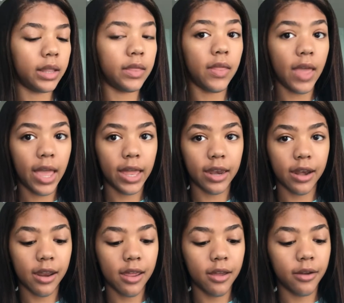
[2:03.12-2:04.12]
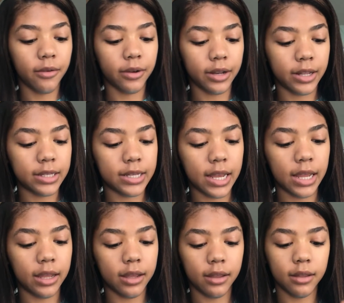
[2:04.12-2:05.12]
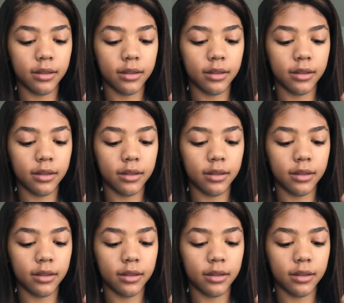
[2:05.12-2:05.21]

And then we're going to take